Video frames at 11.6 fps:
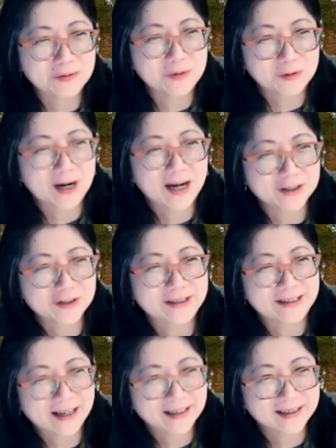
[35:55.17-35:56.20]
where we're
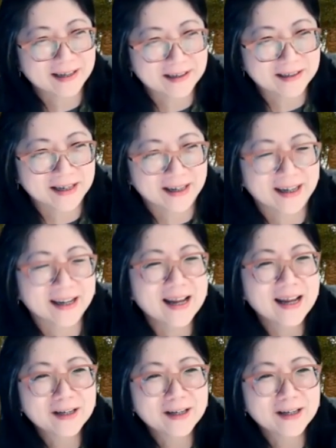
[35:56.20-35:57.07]
actually dedicating